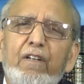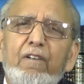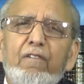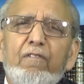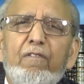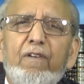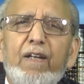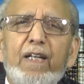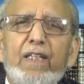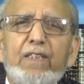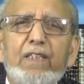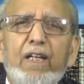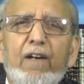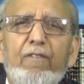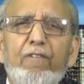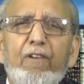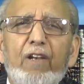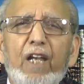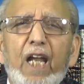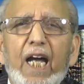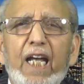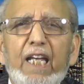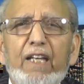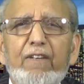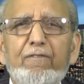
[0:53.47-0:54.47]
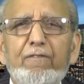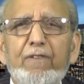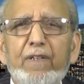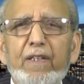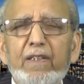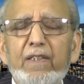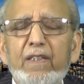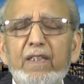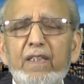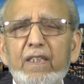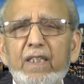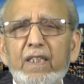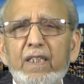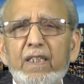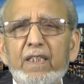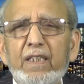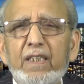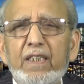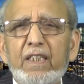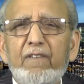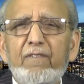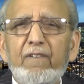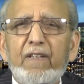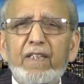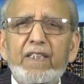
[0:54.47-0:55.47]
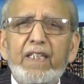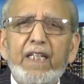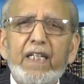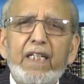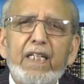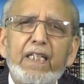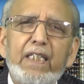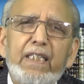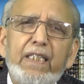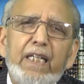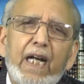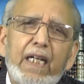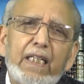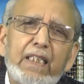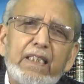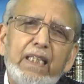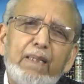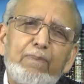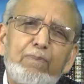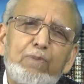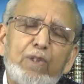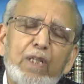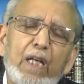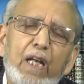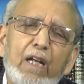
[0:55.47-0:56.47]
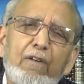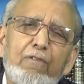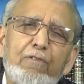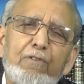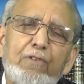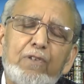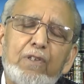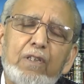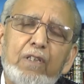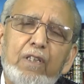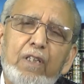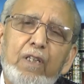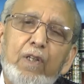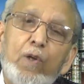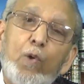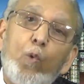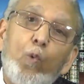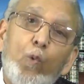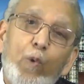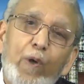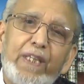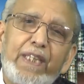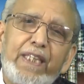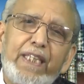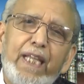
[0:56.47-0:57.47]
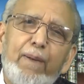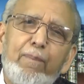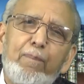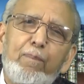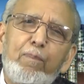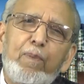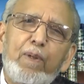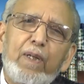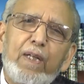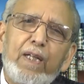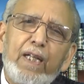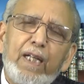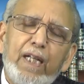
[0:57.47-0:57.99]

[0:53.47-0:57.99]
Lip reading: ways of life and the way they conduct themselves with them,